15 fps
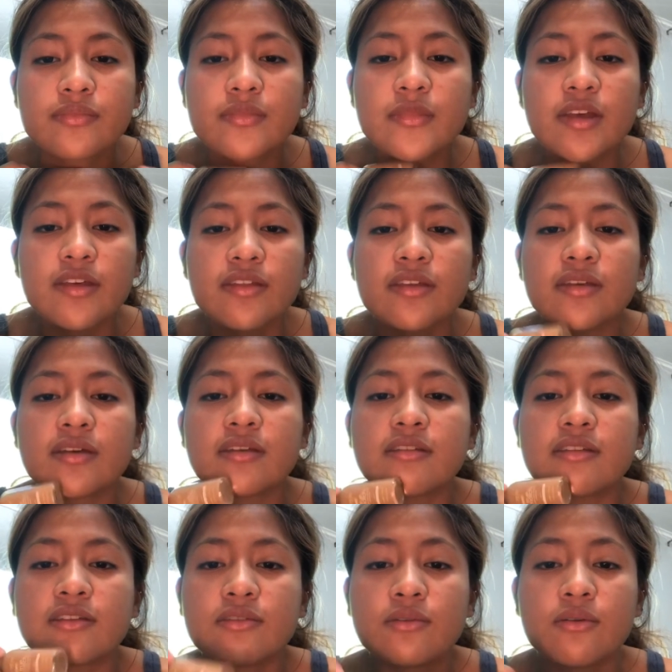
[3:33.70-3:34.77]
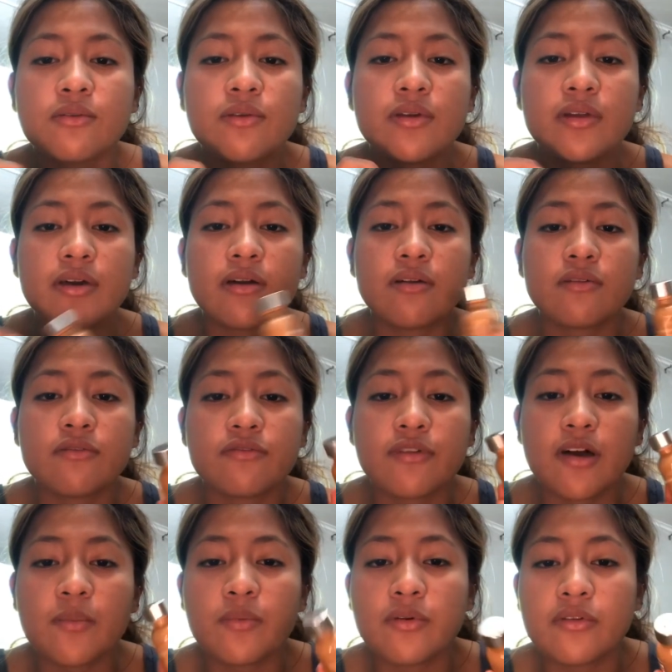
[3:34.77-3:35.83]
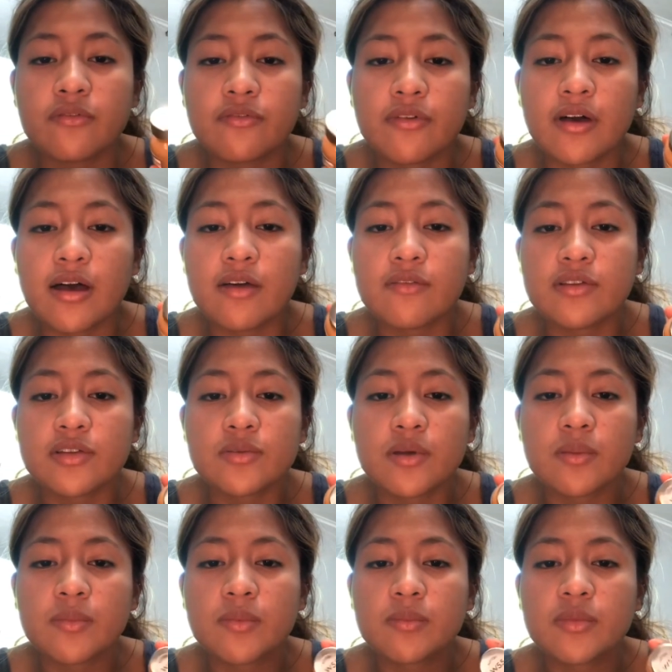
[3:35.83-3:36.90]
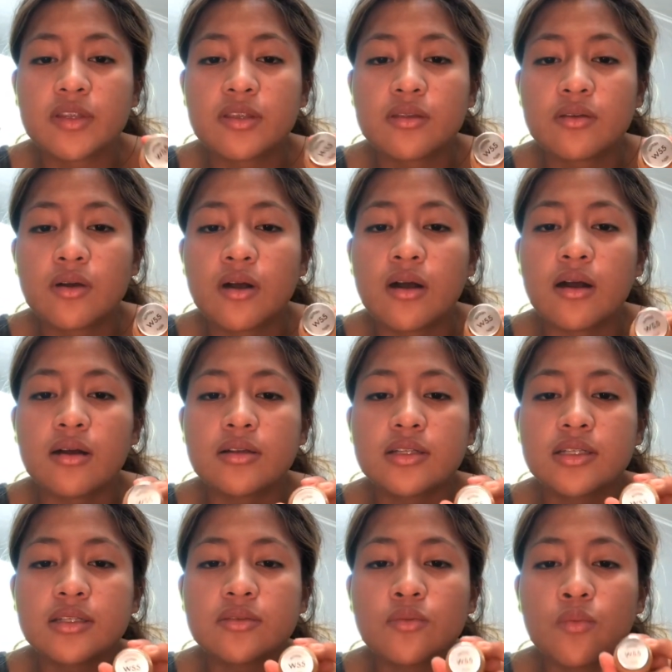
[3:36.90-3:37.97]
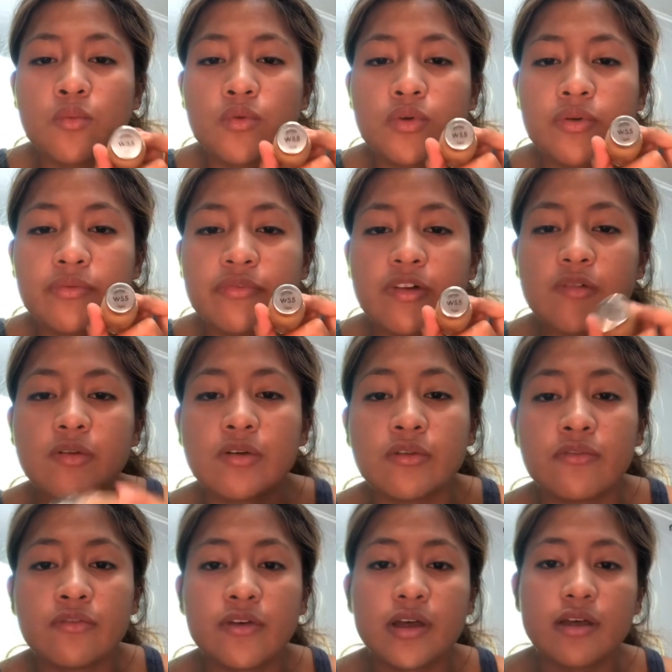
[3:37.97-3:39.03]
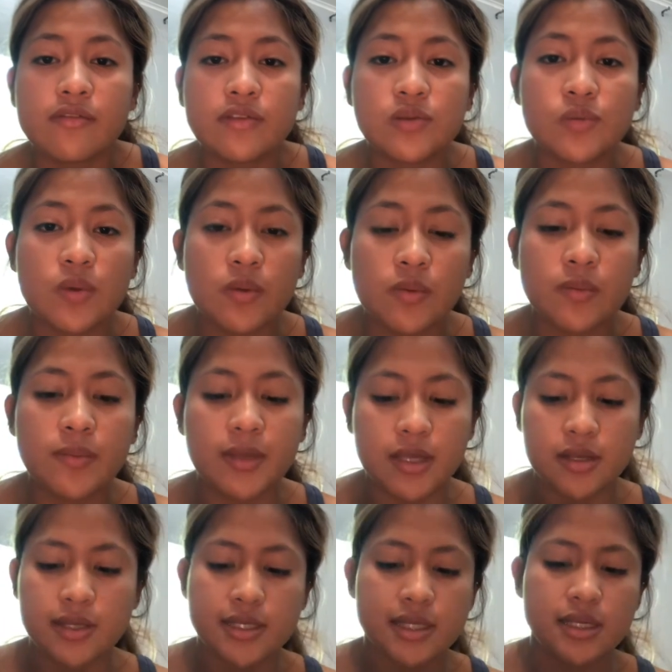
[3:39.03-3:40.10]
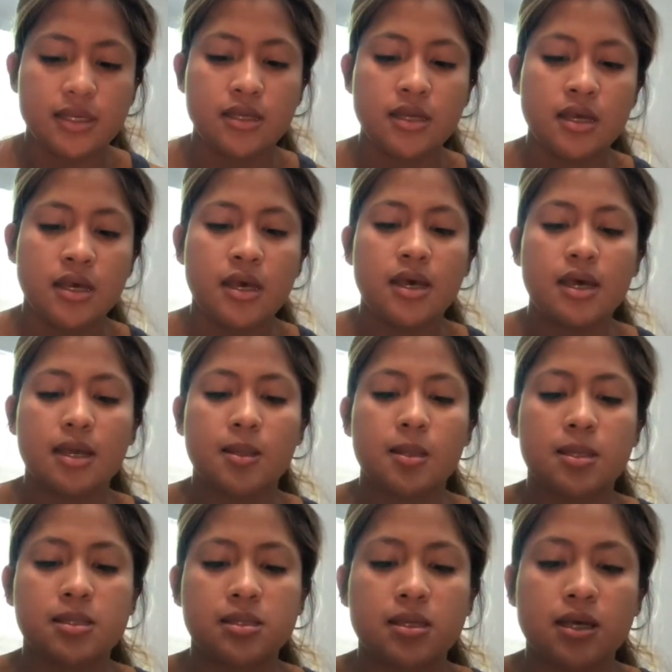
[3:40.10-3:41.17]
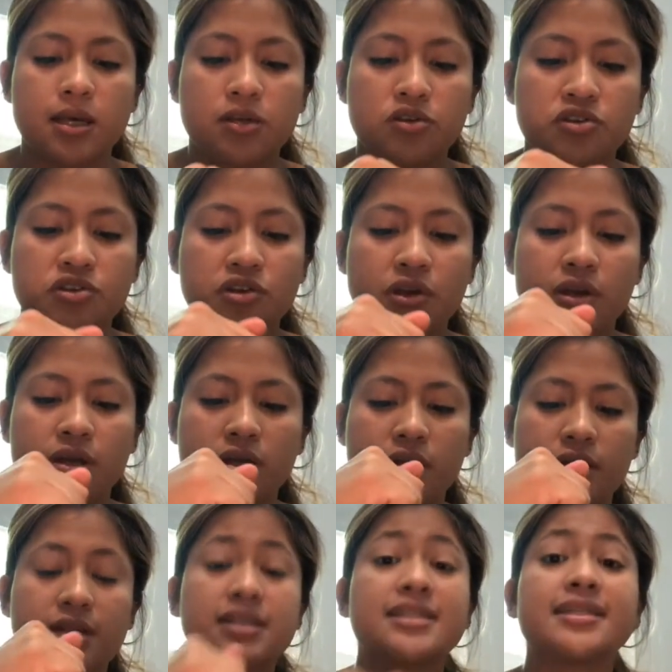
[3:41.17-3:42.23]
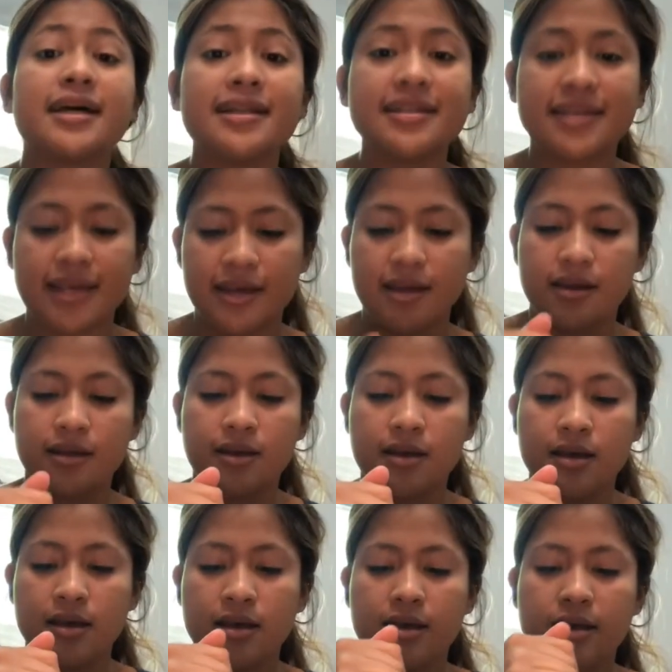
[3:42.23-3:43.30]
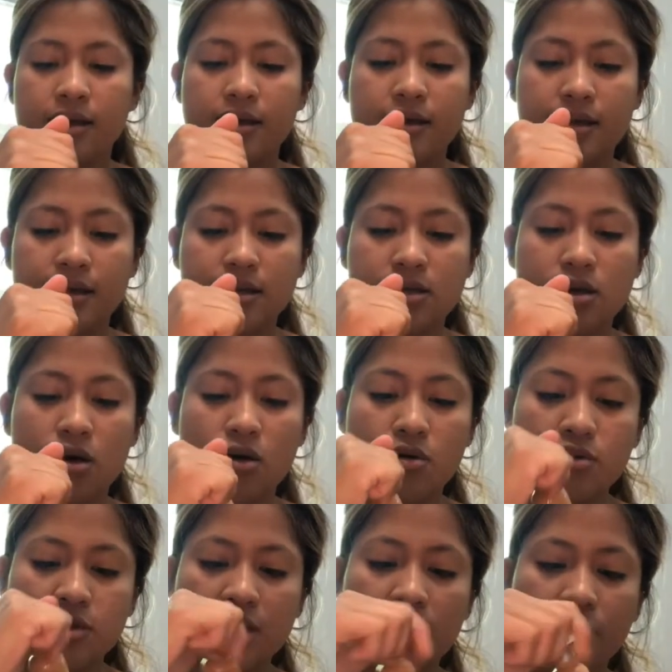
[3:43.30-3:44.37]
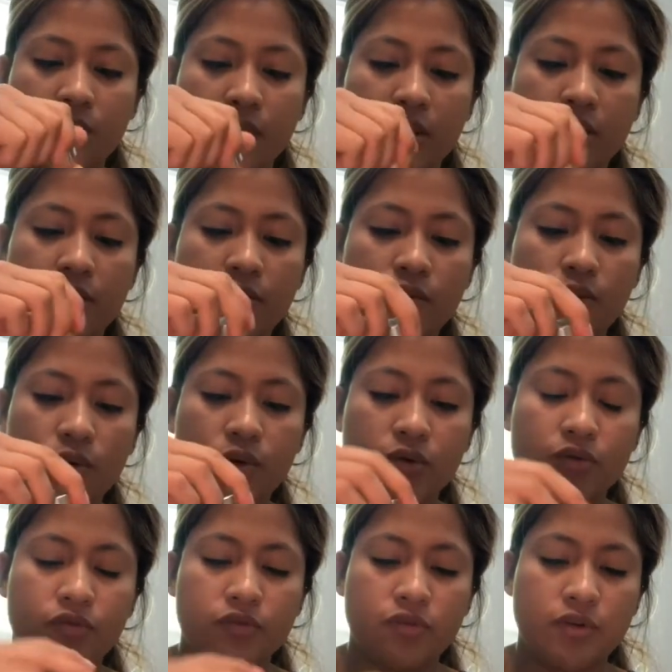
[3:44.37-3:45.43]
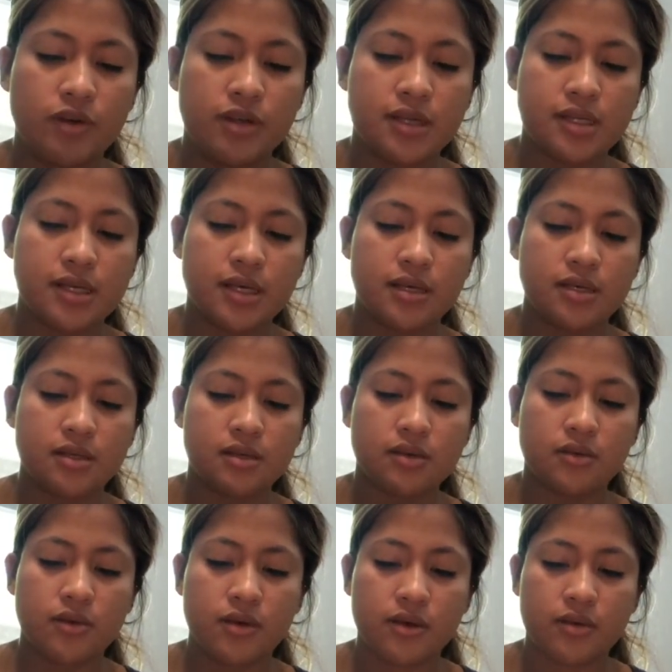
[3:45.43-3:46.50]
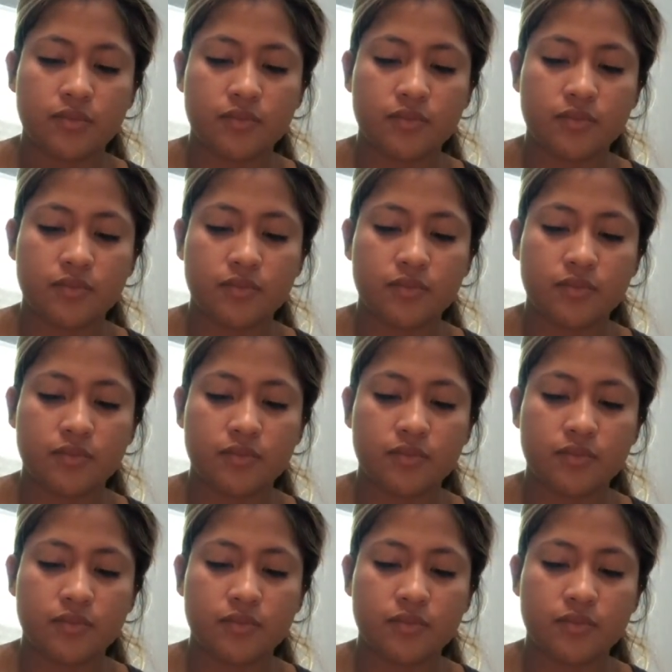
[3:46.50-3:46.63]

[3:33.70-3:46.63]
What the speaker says: I think like this one right now, 5.5 is what I'm warm 5.5 is what I would be using. And this Sage Suntan, it is all day wear, oil free, says. Okay.